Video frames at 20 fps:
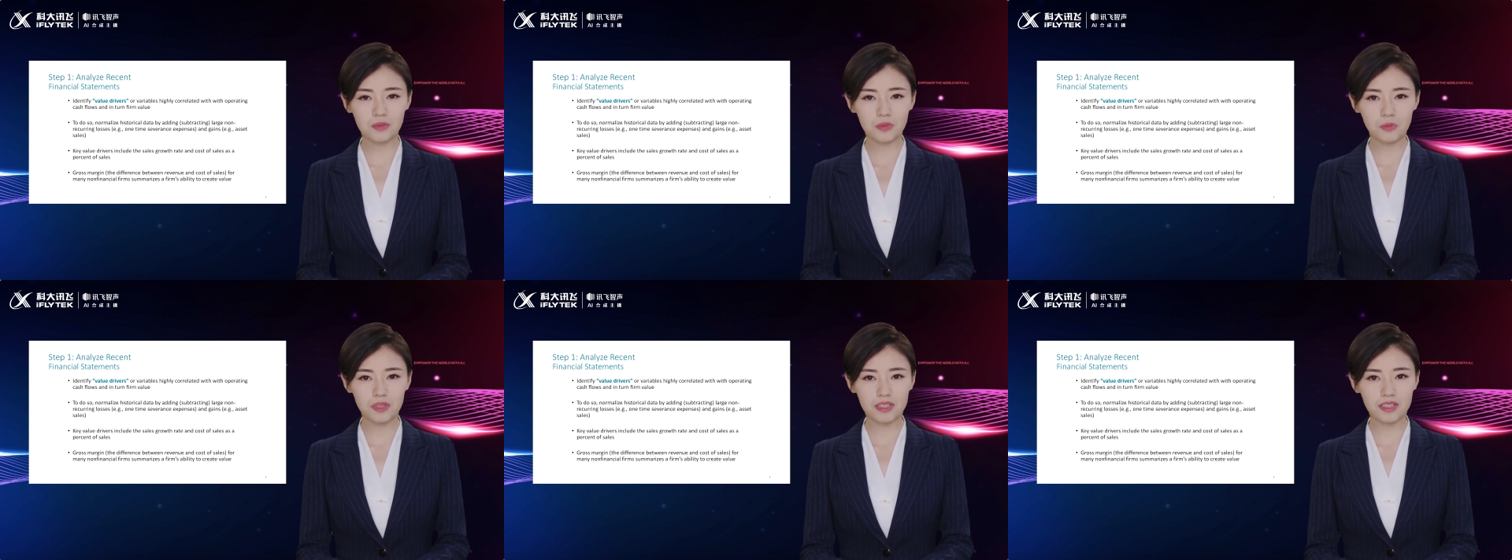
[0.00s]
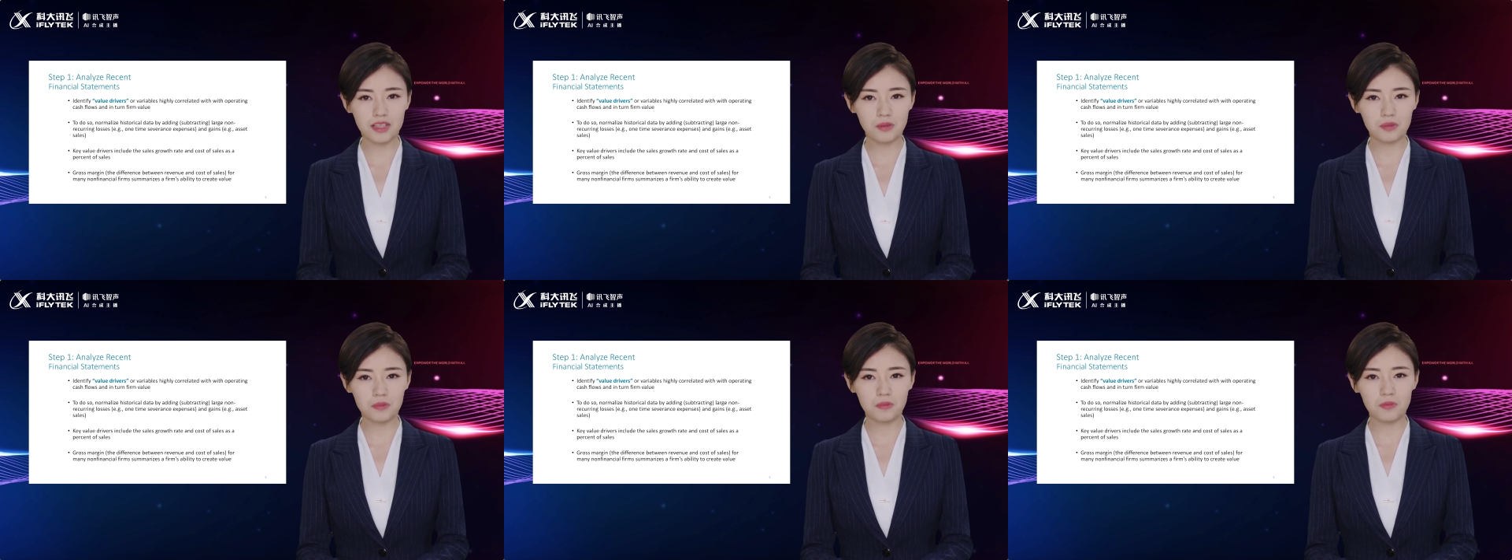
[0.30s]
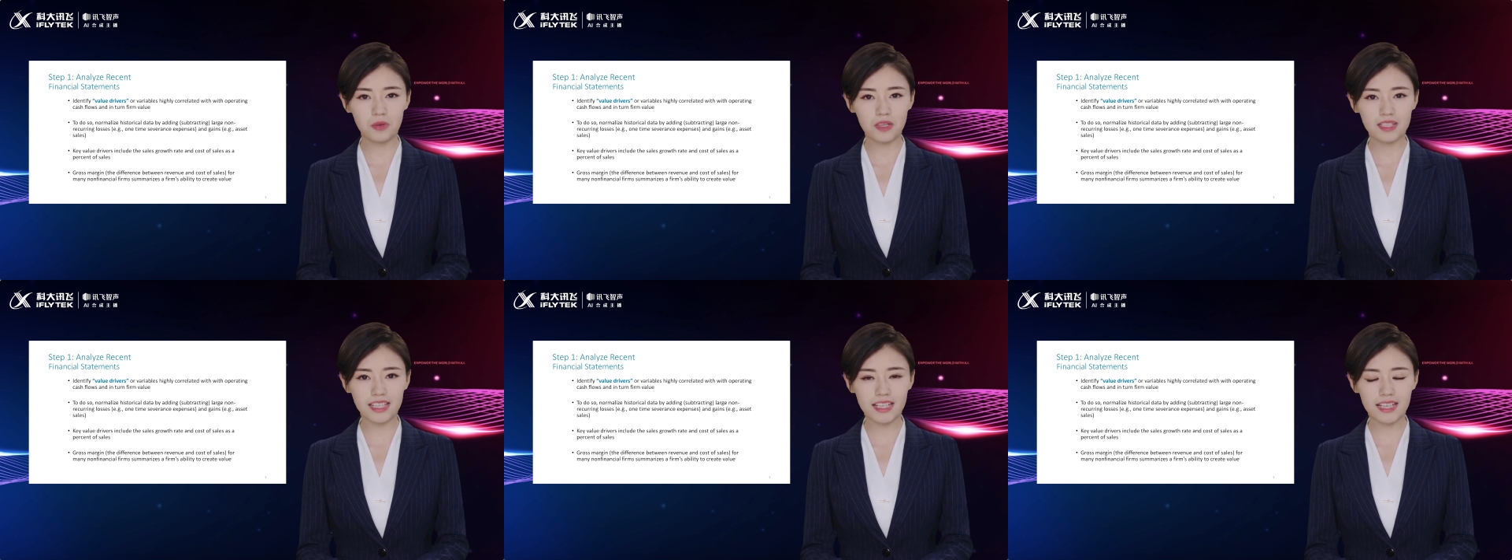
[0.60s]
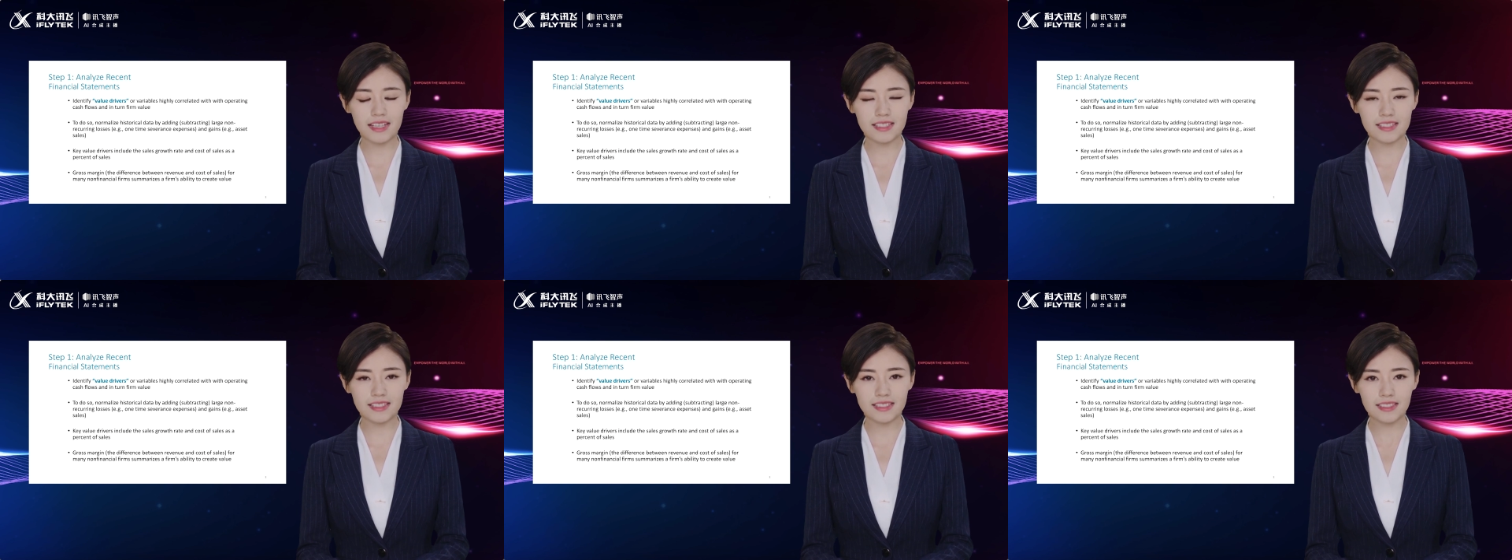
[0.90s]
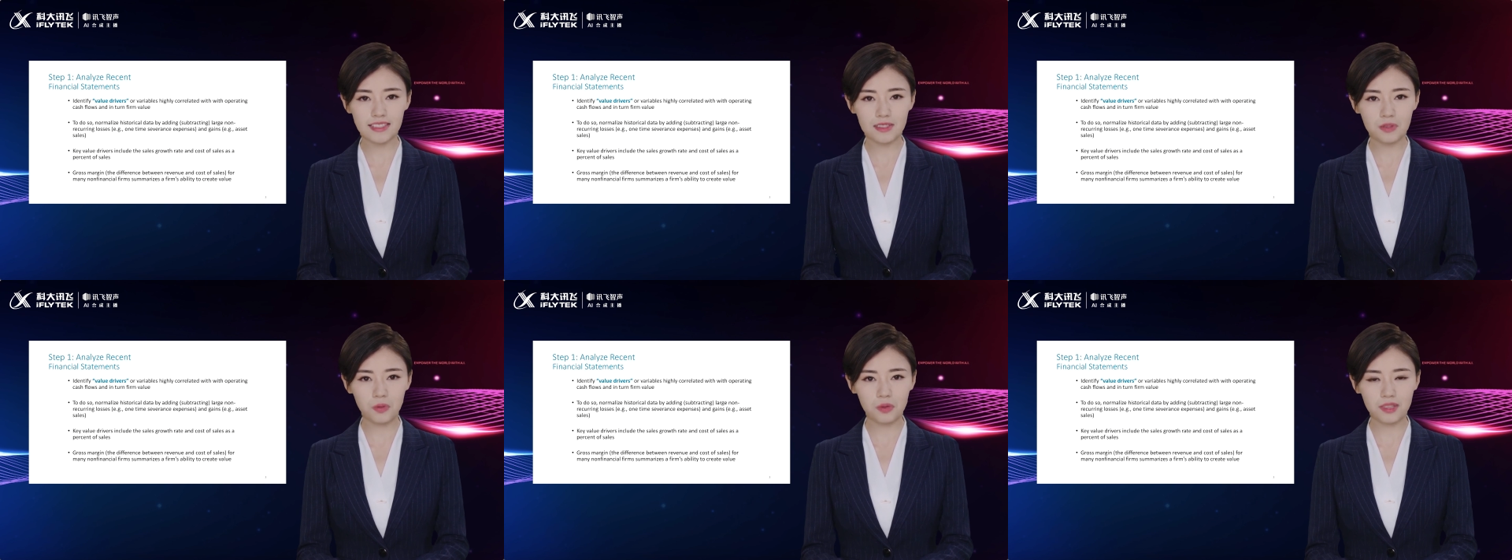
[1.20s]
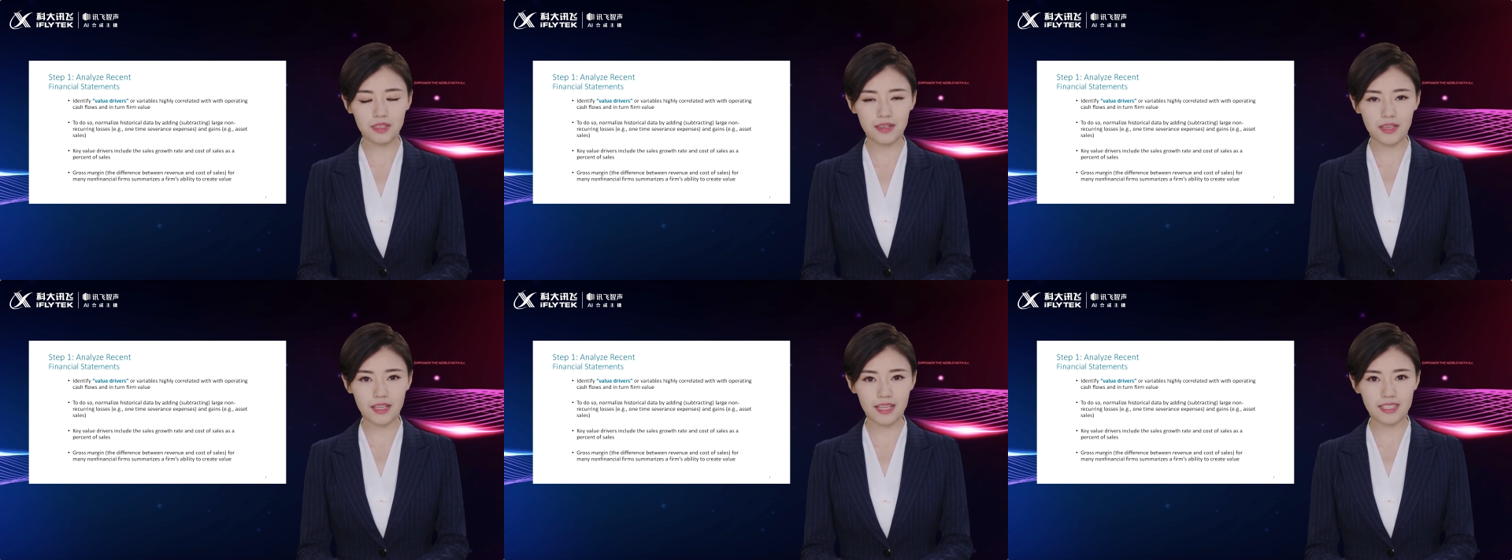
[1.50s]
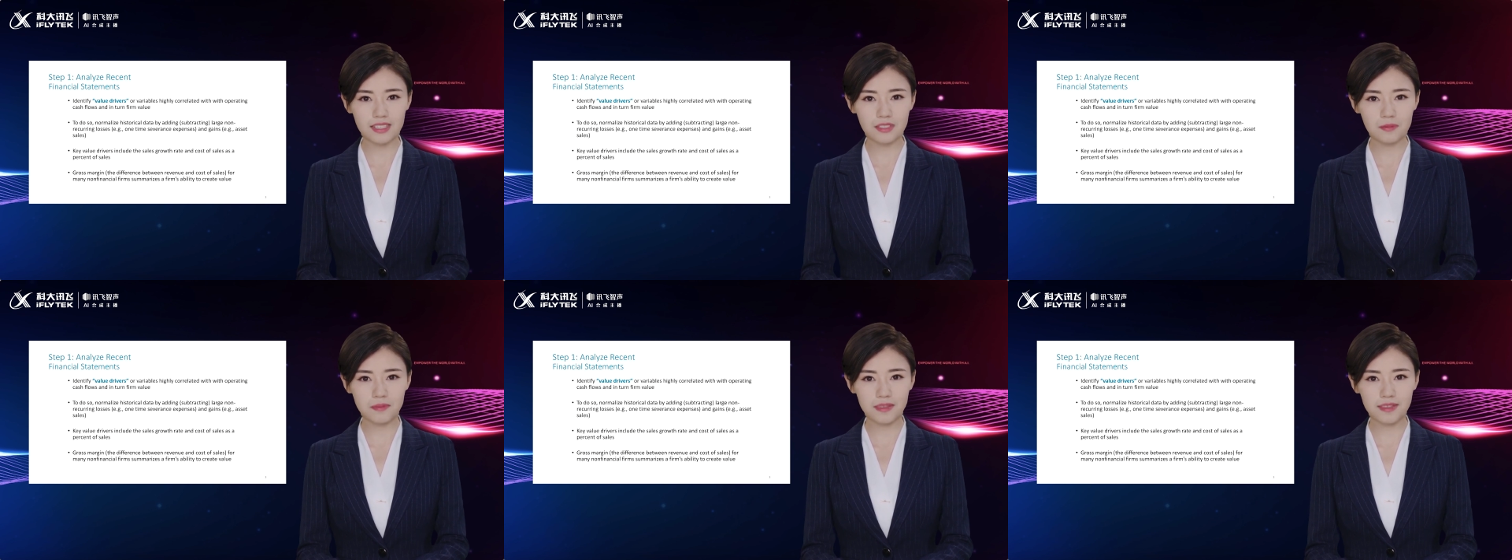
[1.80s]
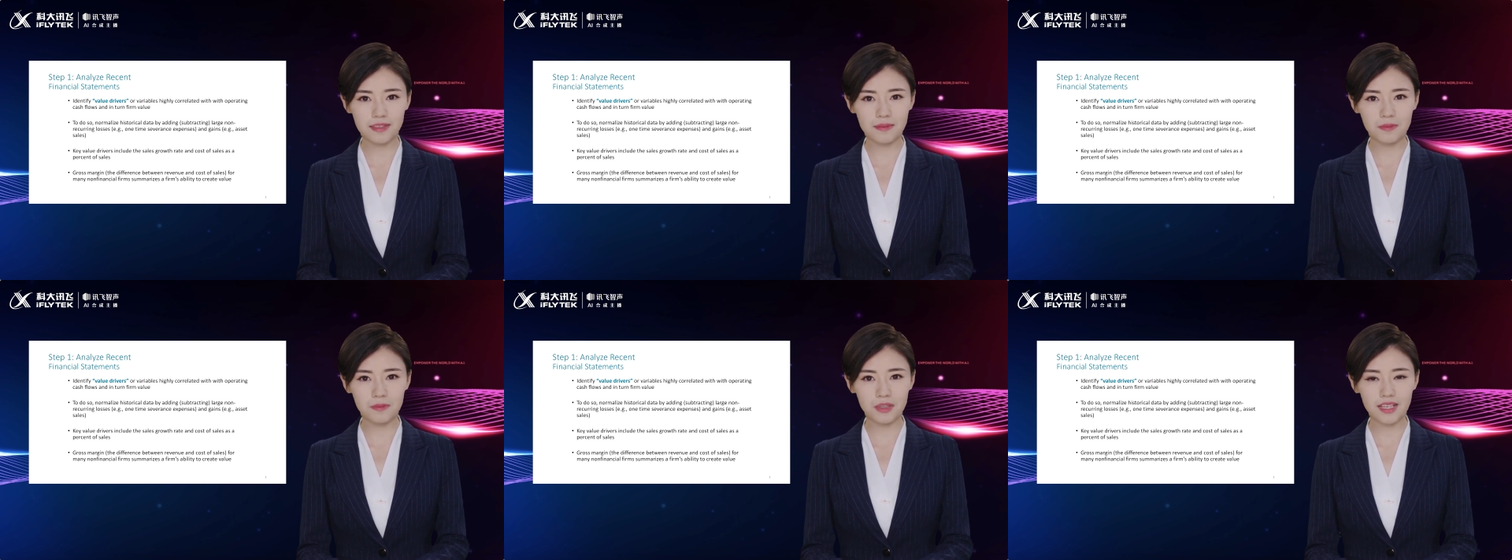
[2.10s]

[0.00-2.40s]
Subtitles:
you are not forecasting this one-off items,